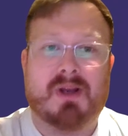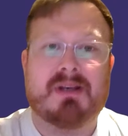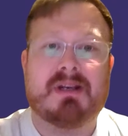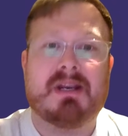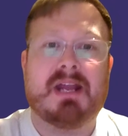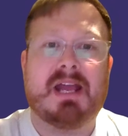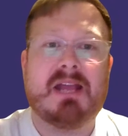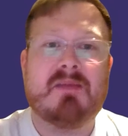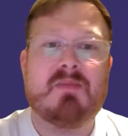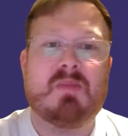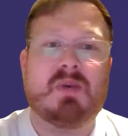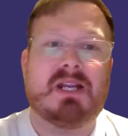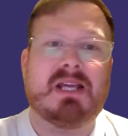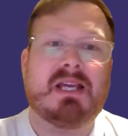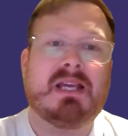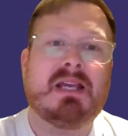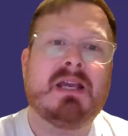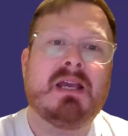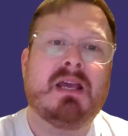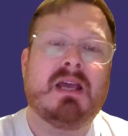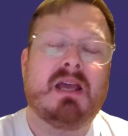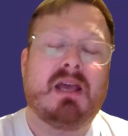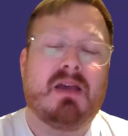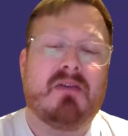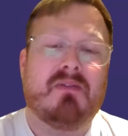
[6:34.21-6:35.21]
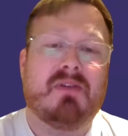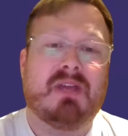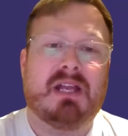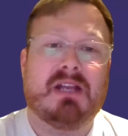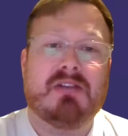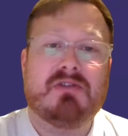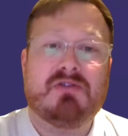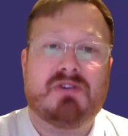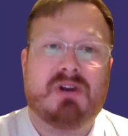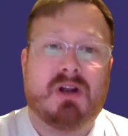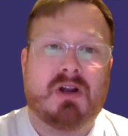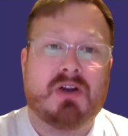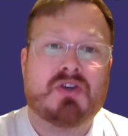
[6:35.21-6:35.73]
namely the
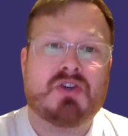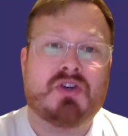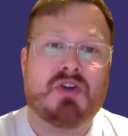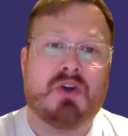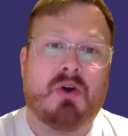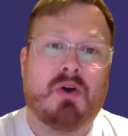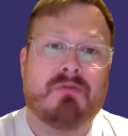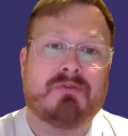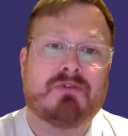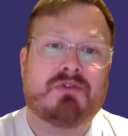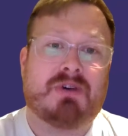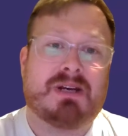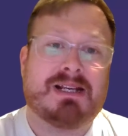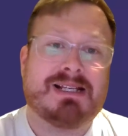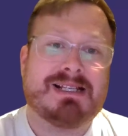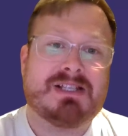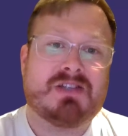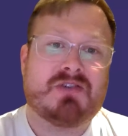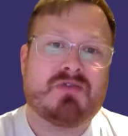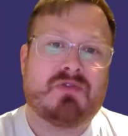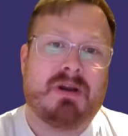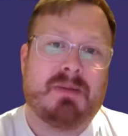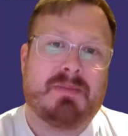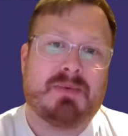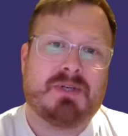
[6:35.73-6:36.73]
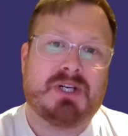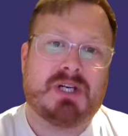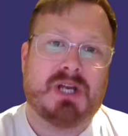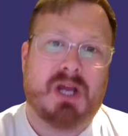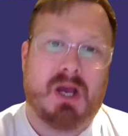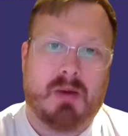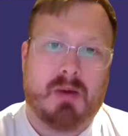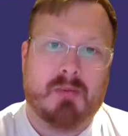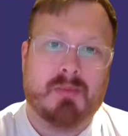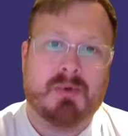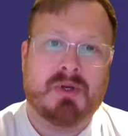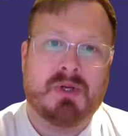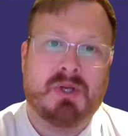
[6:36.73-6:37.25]
introduction of Transcription Hub.